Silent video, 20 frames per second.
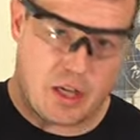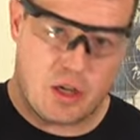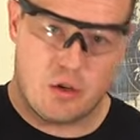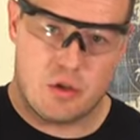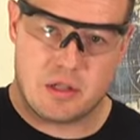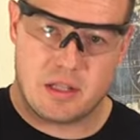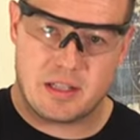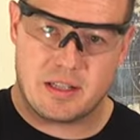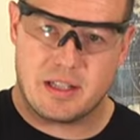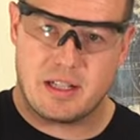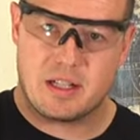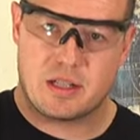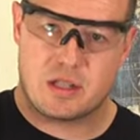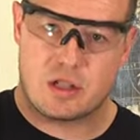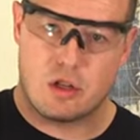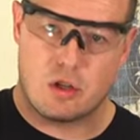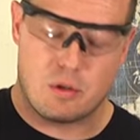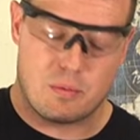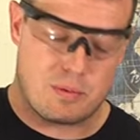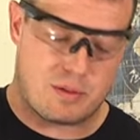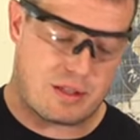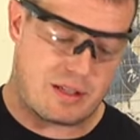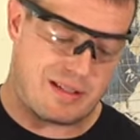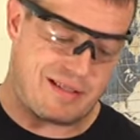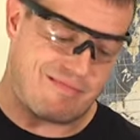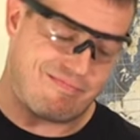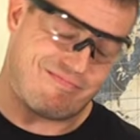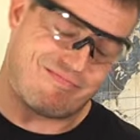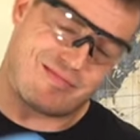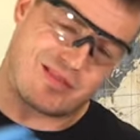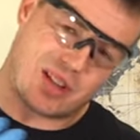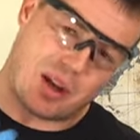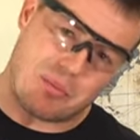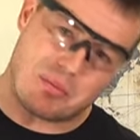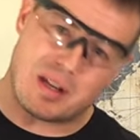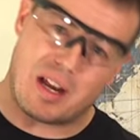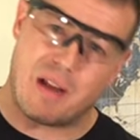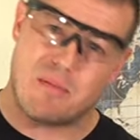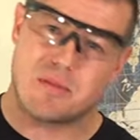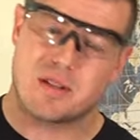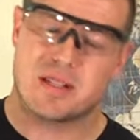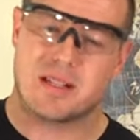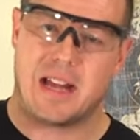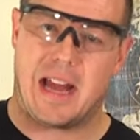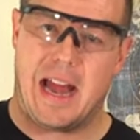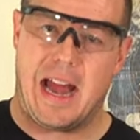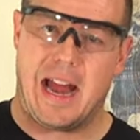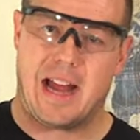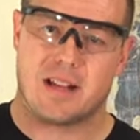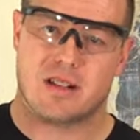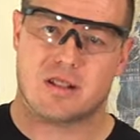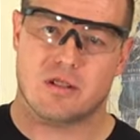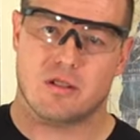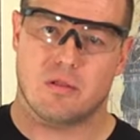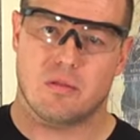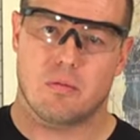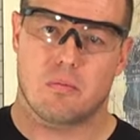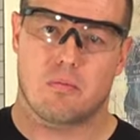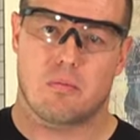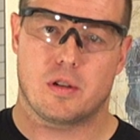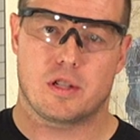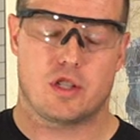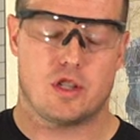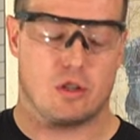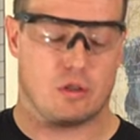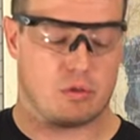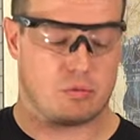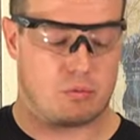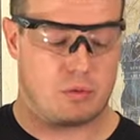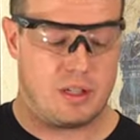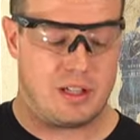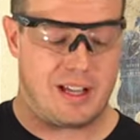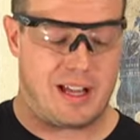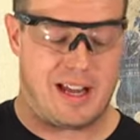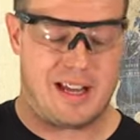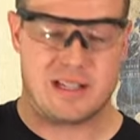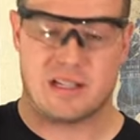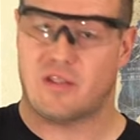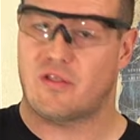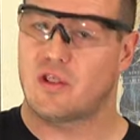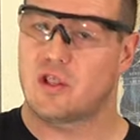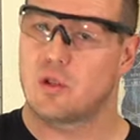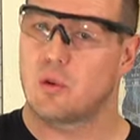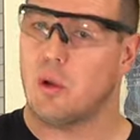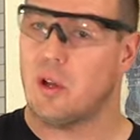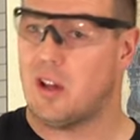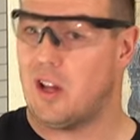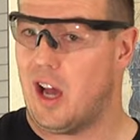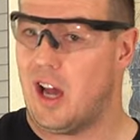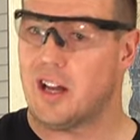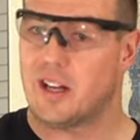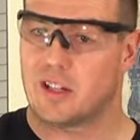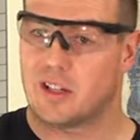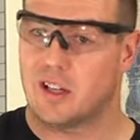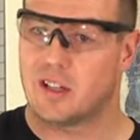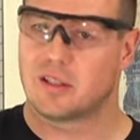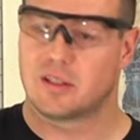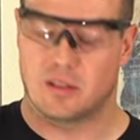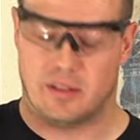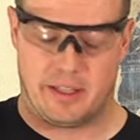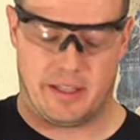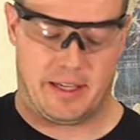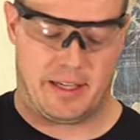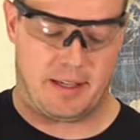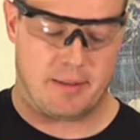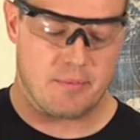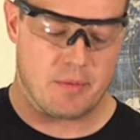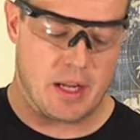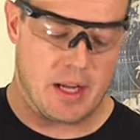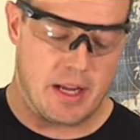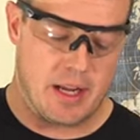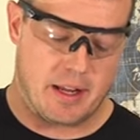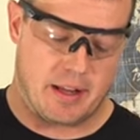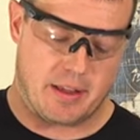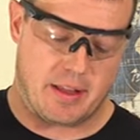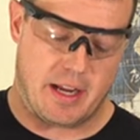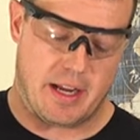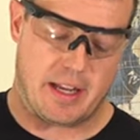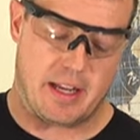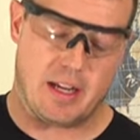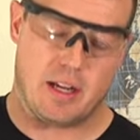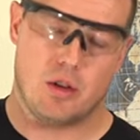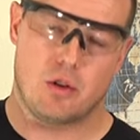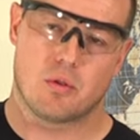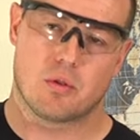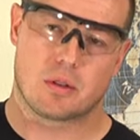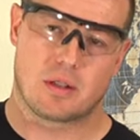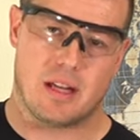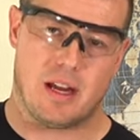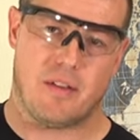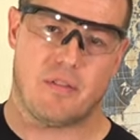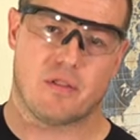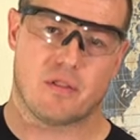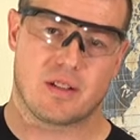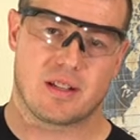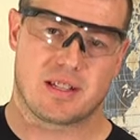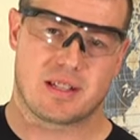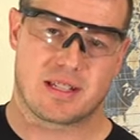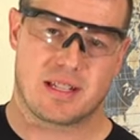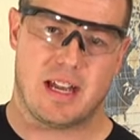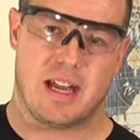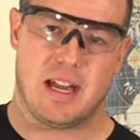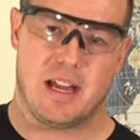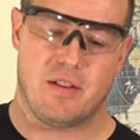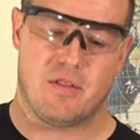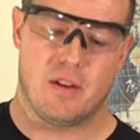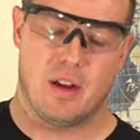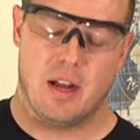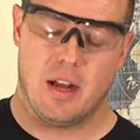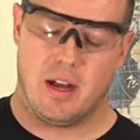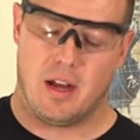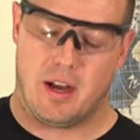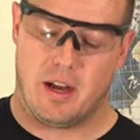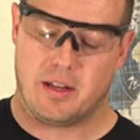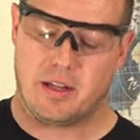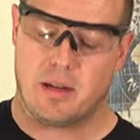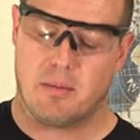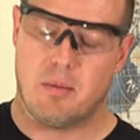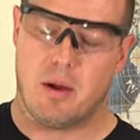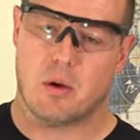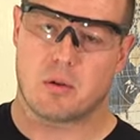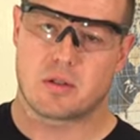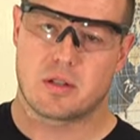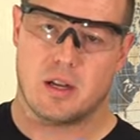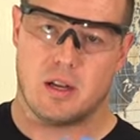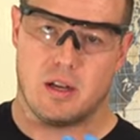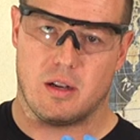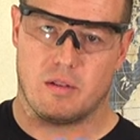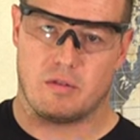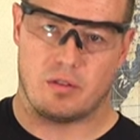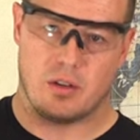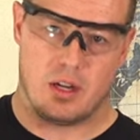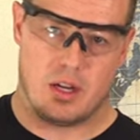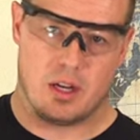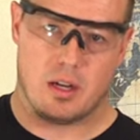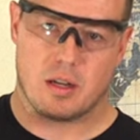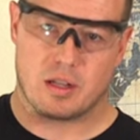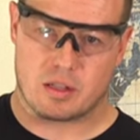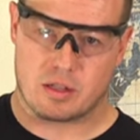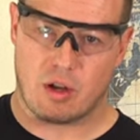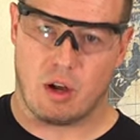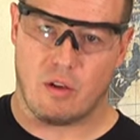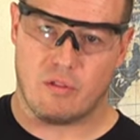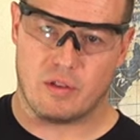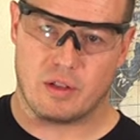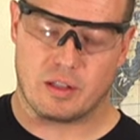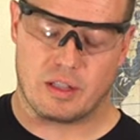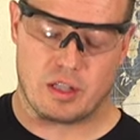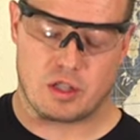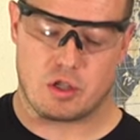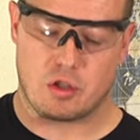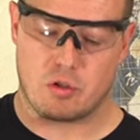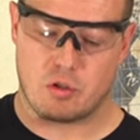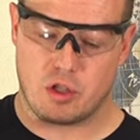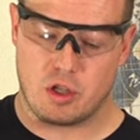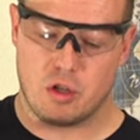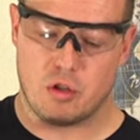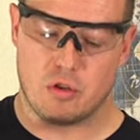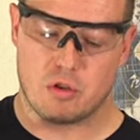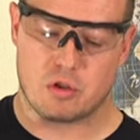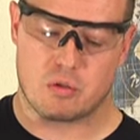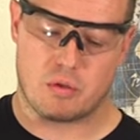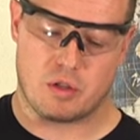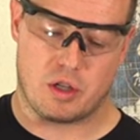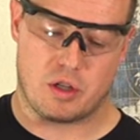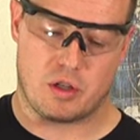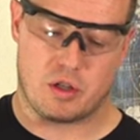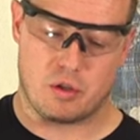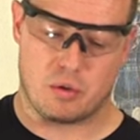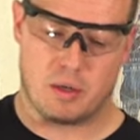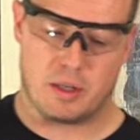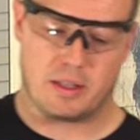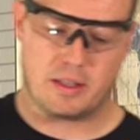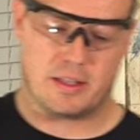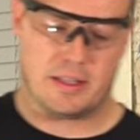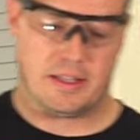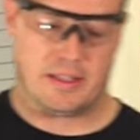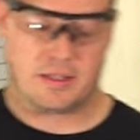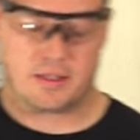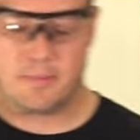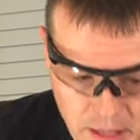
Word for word: Using these tubes sometimes is a hassle, but you'll realize if you do a lot of gun cleaning that you will definitely save on the amount of solvent that you use when you're doing things.